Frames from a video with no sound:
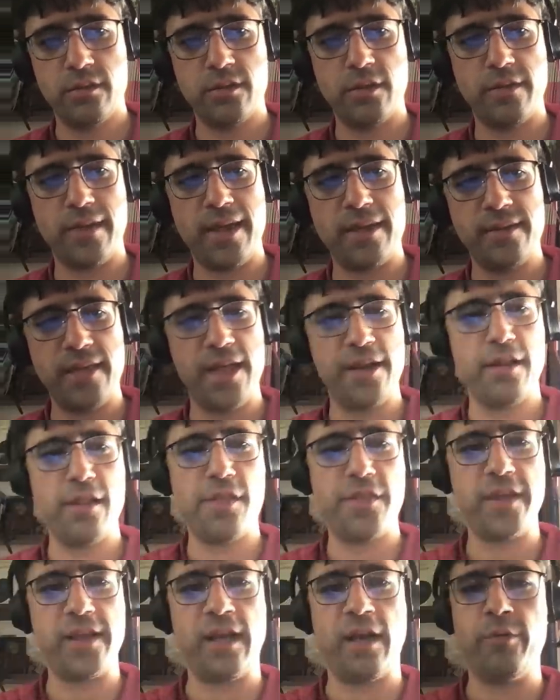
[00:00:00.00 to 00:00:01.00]
So that, that
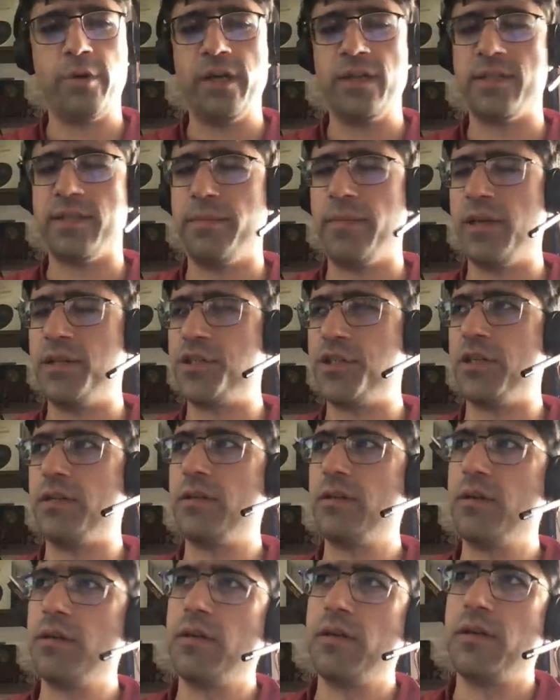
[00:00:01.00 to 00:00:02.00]
other thing I wanted to
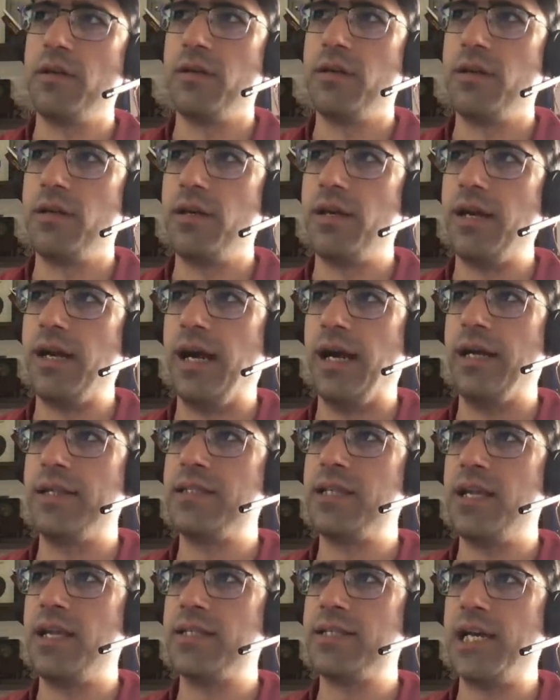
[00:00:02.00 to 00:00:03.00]
mention,
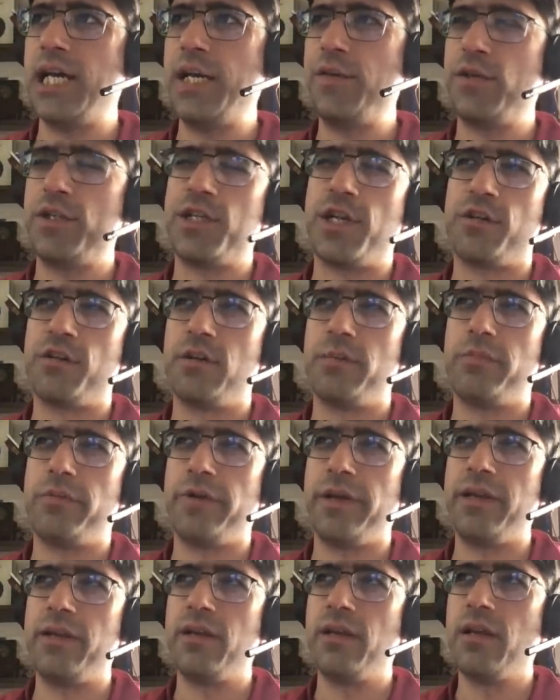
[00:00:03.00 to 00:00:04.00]
I t it's kind of a general
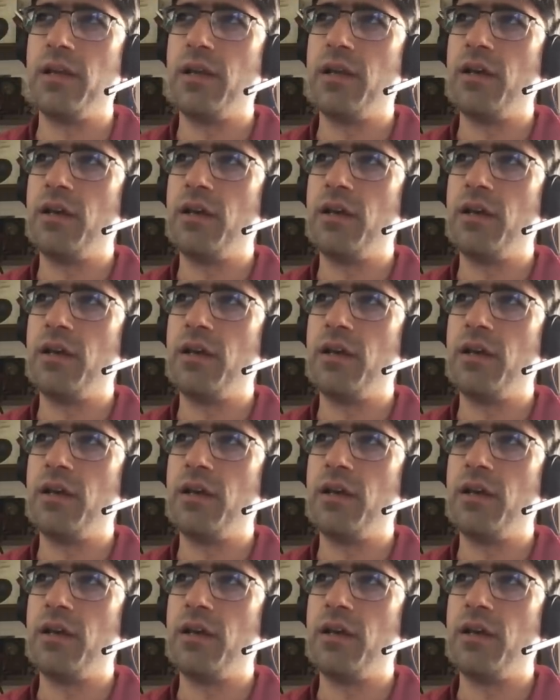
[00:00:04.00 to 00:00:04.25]
point.